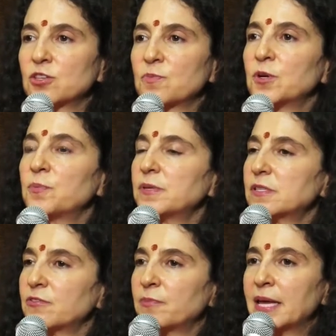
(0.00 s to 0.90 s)
The
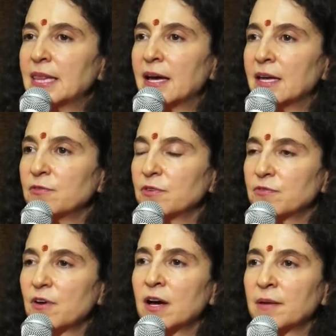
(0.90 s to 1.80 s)
purpose of my life,
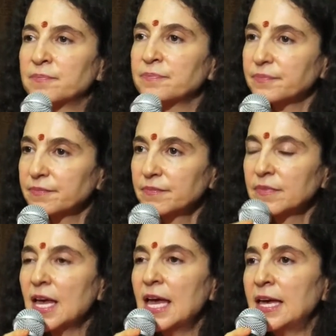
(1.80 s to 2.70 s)
if I'm
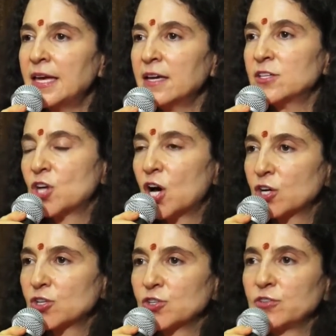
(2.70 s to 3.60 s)
a
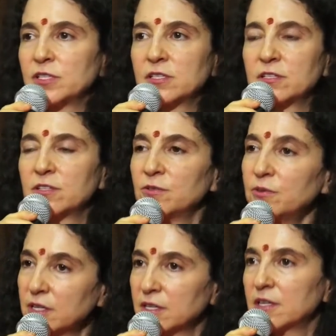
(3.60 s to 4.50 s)
doctor, is
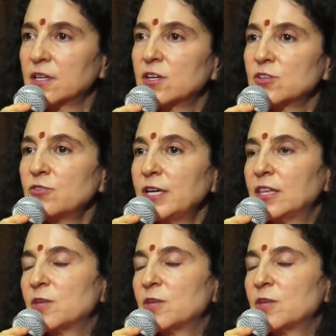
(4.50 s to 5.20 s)
to treat.